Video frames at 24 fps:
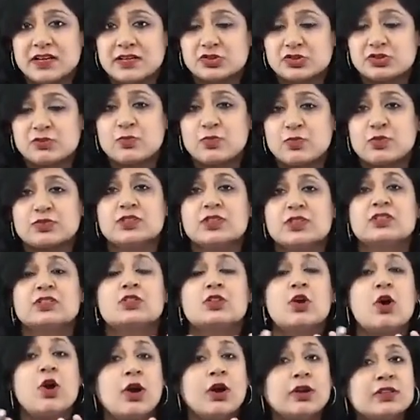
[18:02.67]
anastomosis
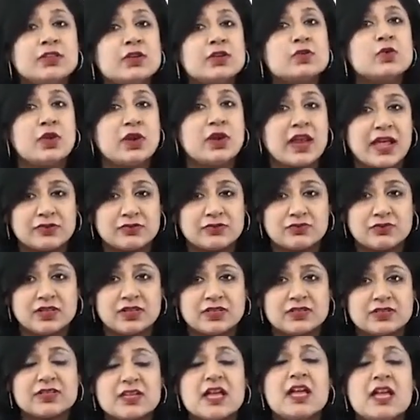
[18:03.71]
or the
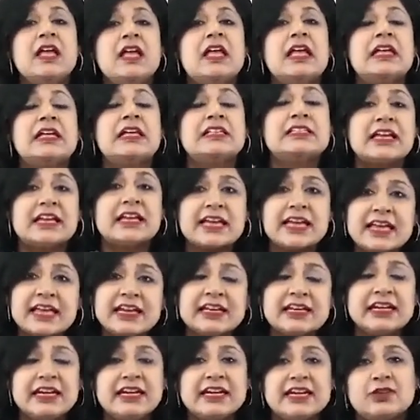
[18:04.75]
collaterals, is
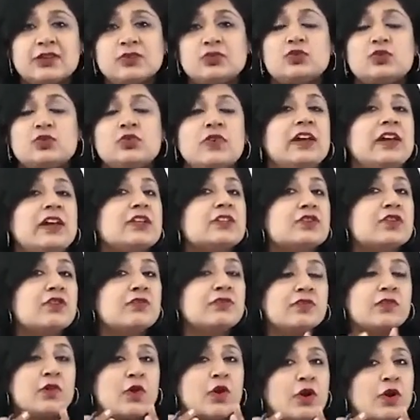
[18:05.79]
again leading to release
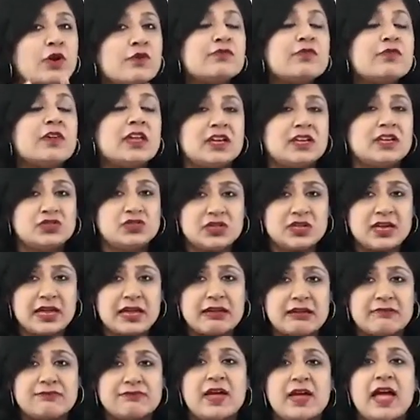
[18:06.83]
of lot of
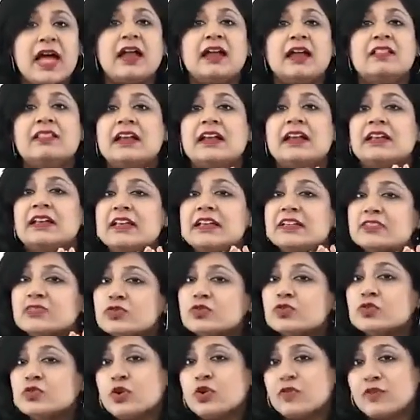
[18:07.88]
VEGF, and that leads
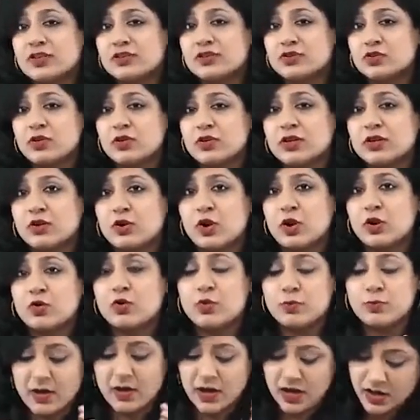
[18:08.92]
to neovascular
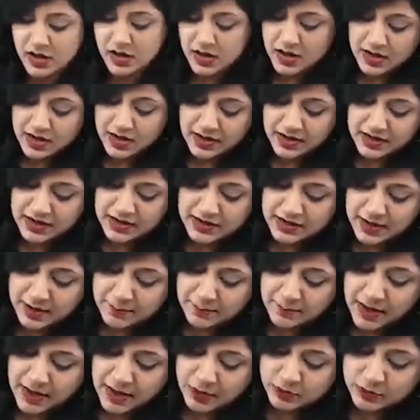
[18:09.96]
glaucoma in
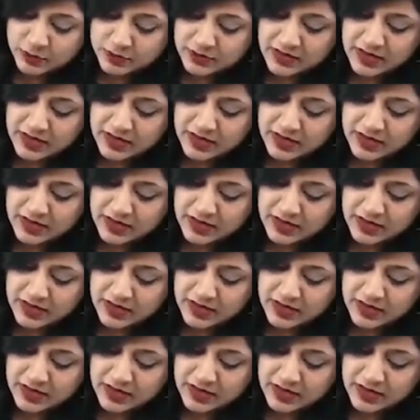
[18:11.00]
about